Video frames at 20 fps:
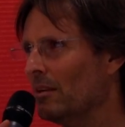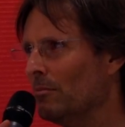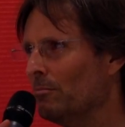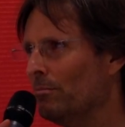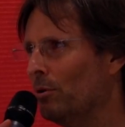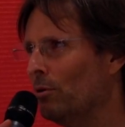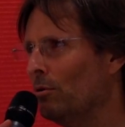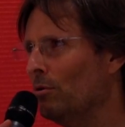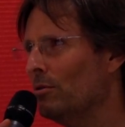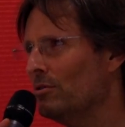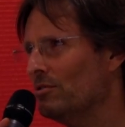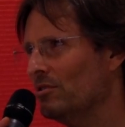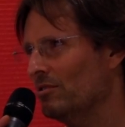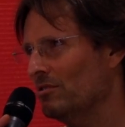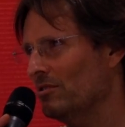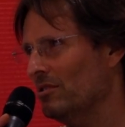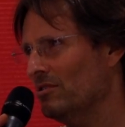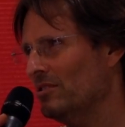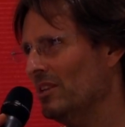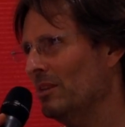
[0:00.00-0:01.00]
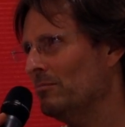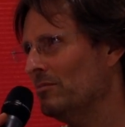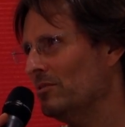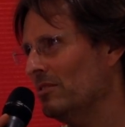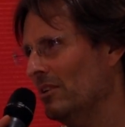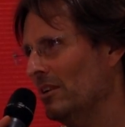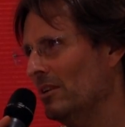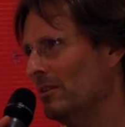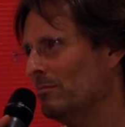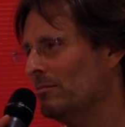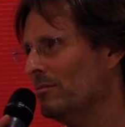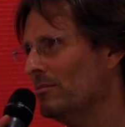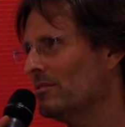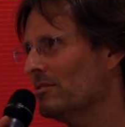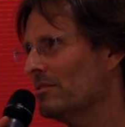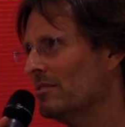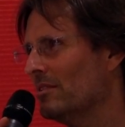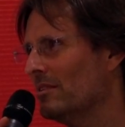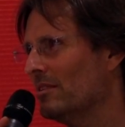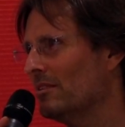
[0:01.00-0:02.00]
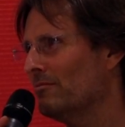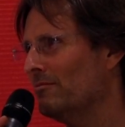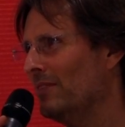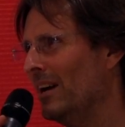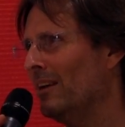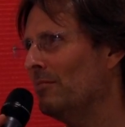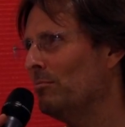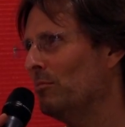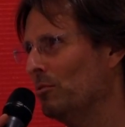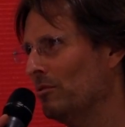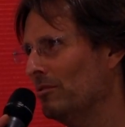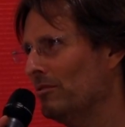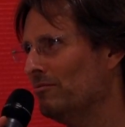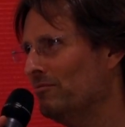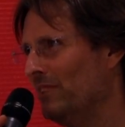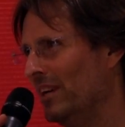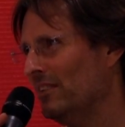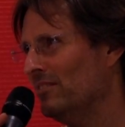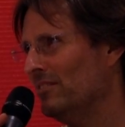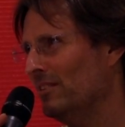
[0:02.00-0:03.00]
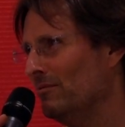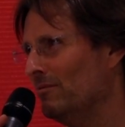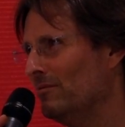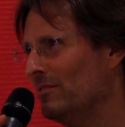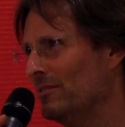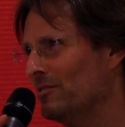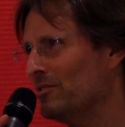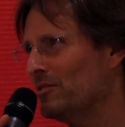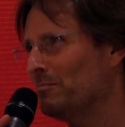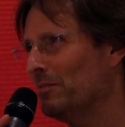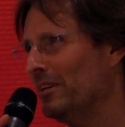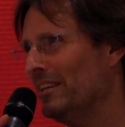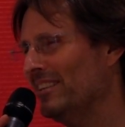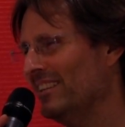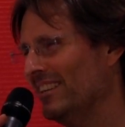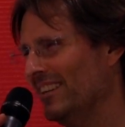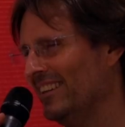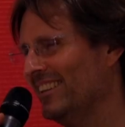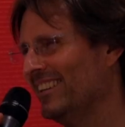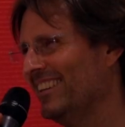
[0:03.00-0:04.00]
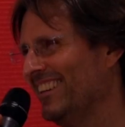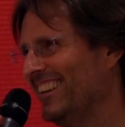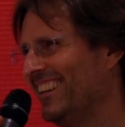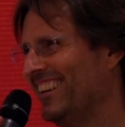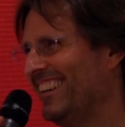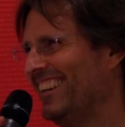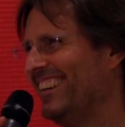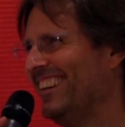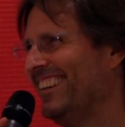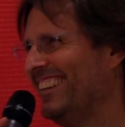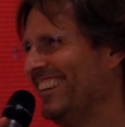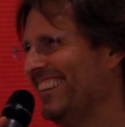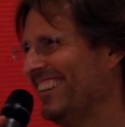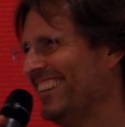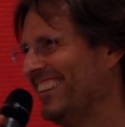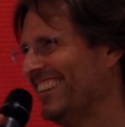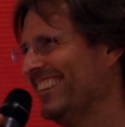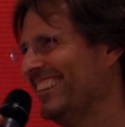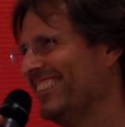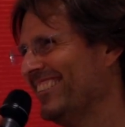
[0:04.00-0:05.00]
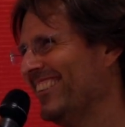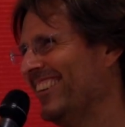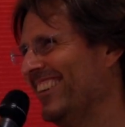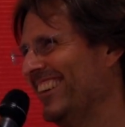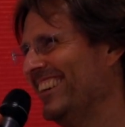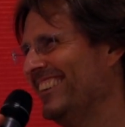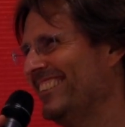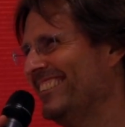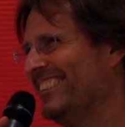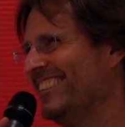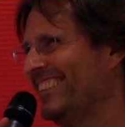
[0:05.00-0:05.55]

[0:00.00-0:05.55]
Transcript: pauses are sometimes far more effective than speaking. Right?